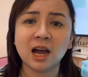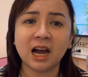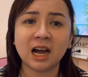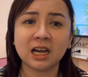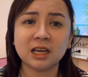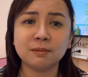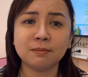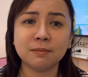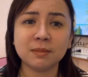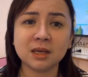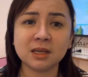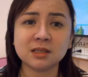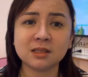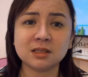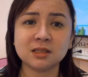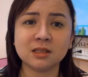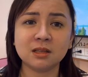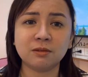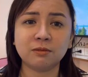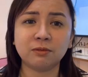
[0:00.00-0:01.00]
I
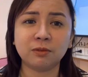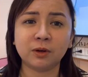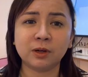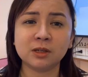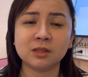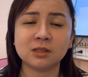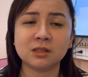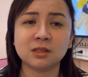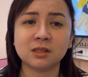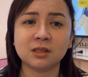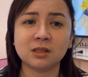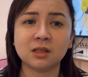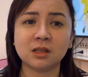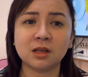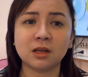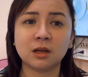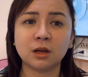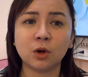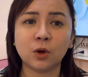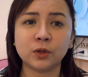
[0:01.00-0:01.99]
missed the first
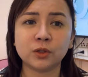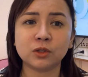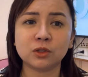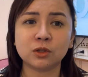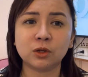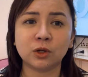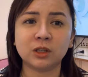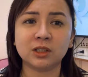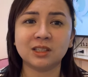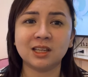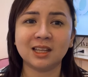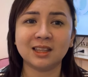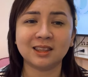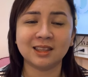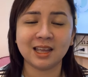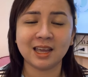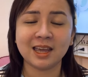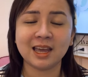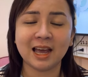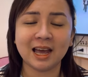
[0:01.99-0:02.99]
concert that
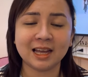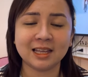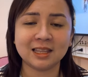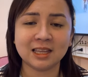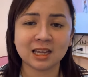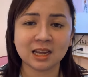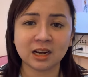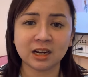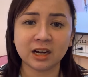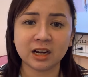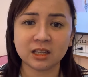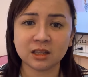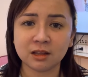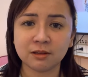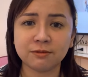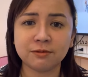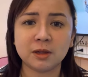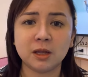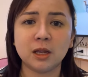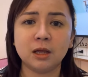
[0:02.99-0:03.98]
they had here in the
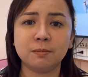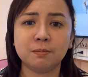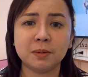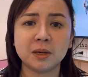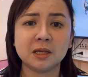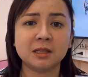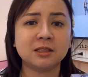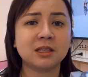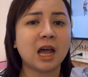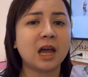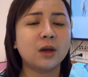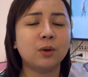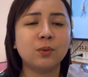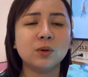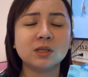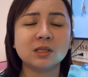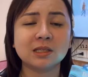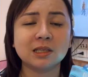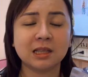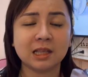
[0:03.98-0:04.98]
Philippines. I
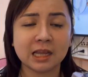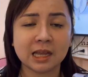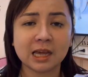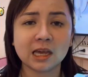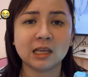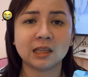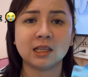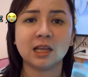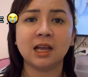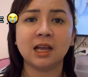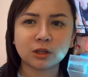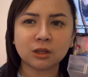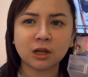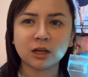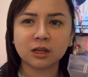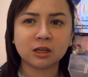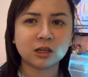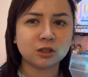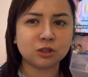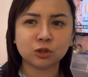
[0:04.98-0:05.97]
was late.
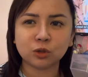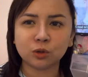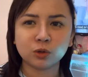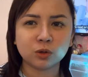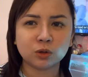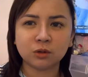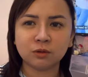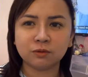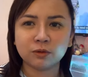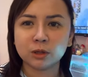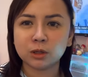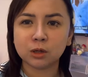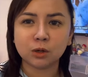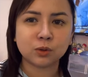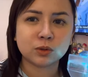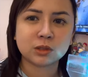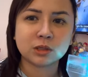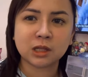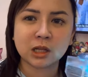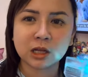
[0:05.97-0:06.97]
I can show you the
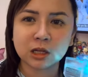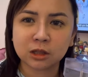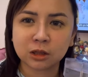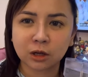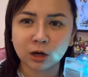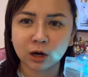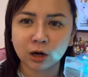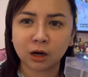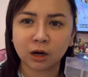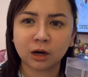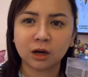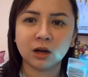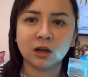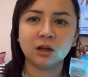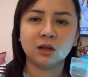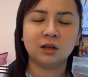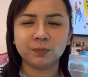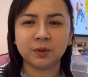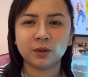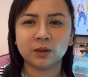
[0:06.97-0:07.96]
videos later.
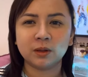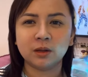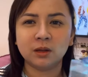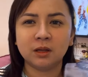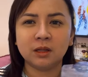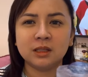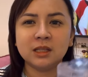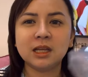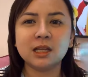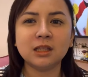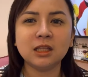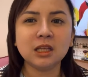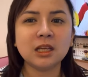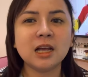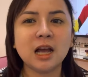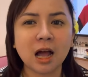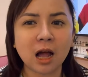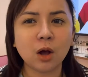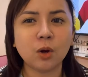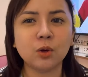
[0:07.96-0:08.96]
Na hindi
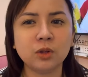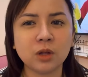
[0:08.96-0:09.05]
nga ako